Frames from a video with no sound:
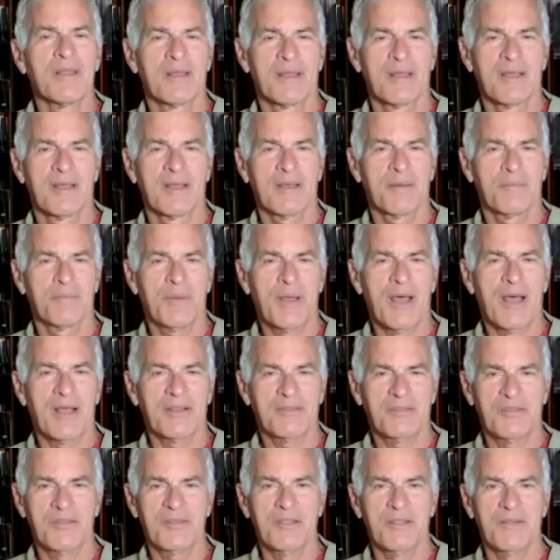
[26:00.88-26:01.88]

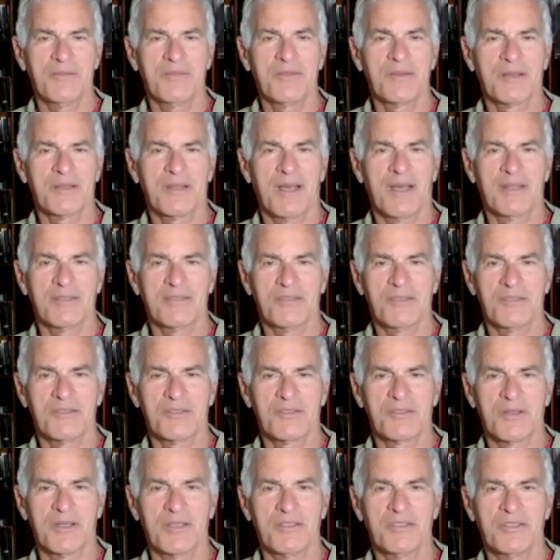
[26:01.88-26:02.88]
capacity for
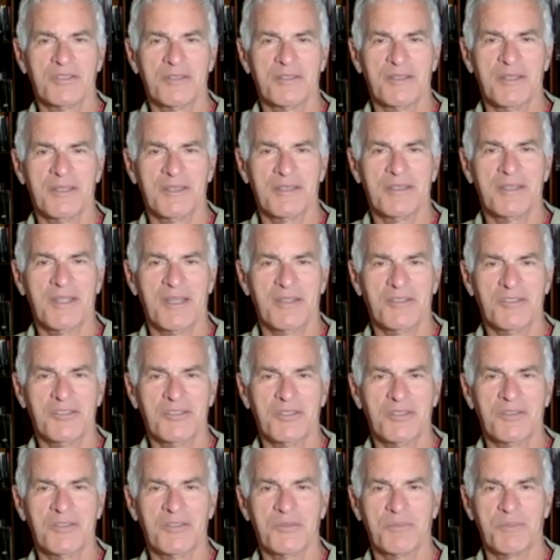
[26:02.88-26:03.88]
concentration, the
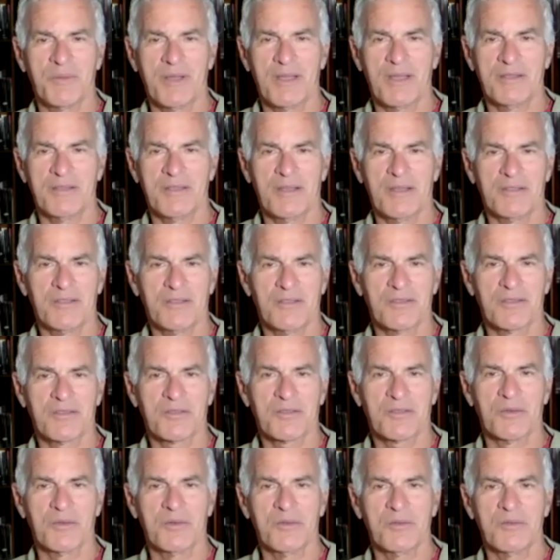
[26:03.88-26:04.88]
attention span, as it's
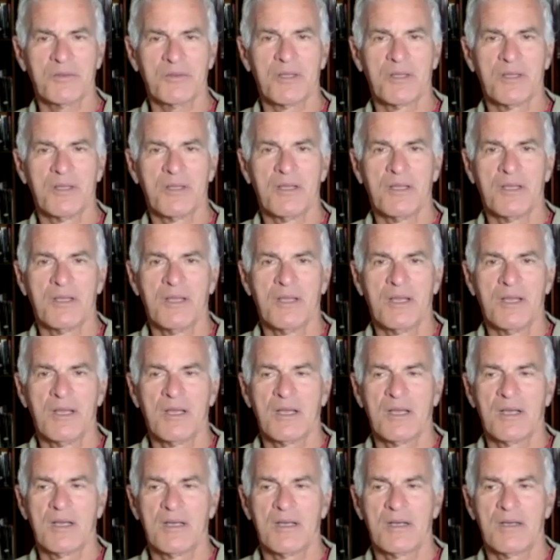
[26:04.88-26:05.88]
called.
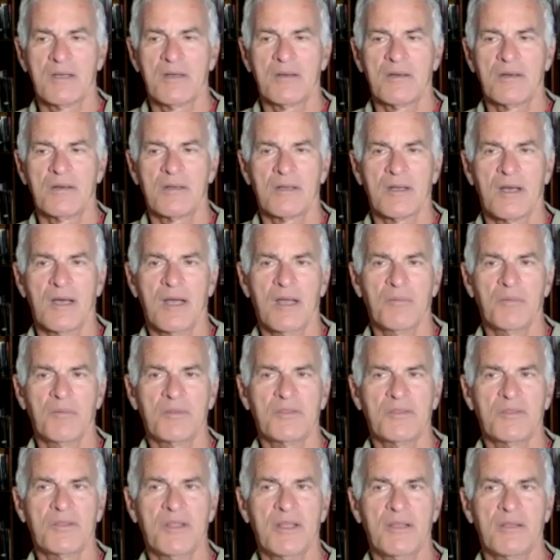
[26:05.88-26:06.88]
I would
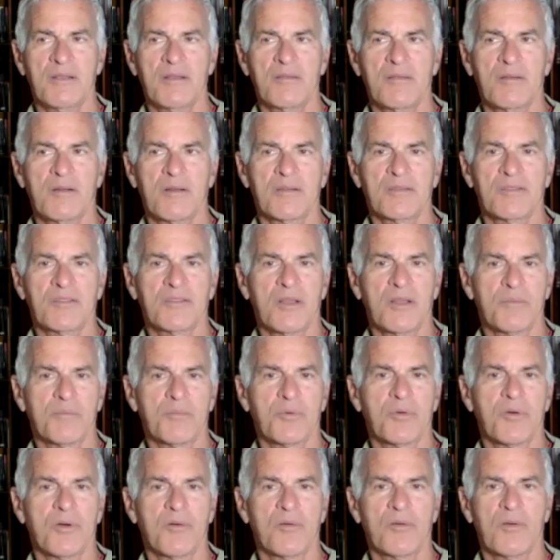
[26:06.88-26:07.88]
say there are some
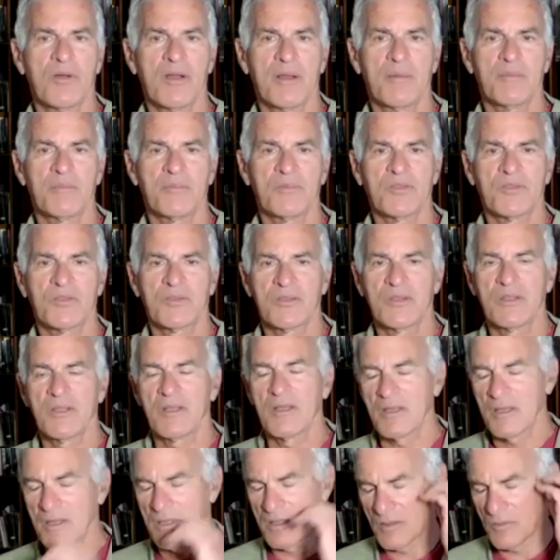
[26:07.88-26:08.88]
programs
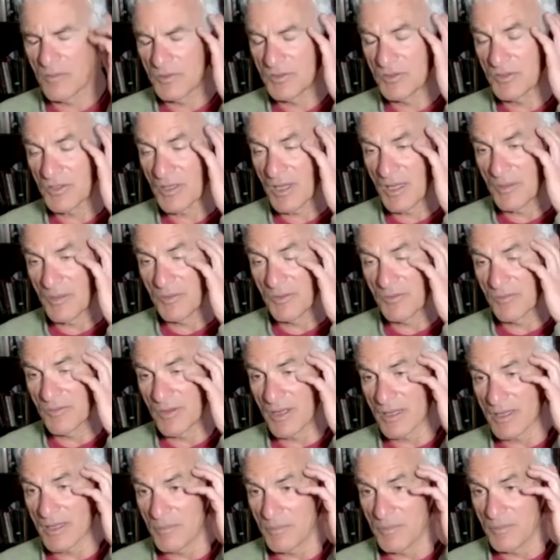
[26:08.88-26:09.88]
which I would
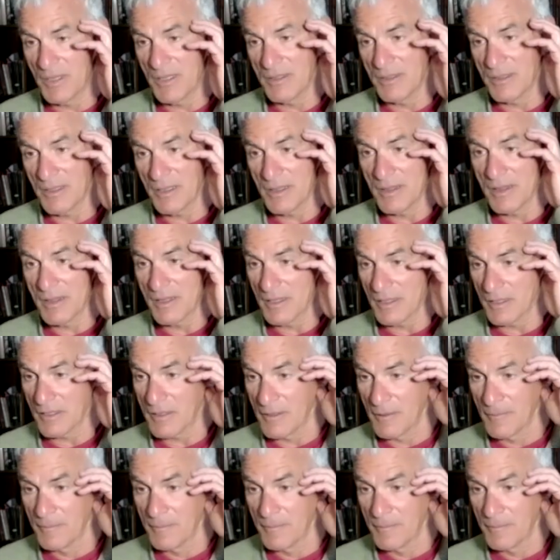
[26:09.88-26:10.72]
recommend. I think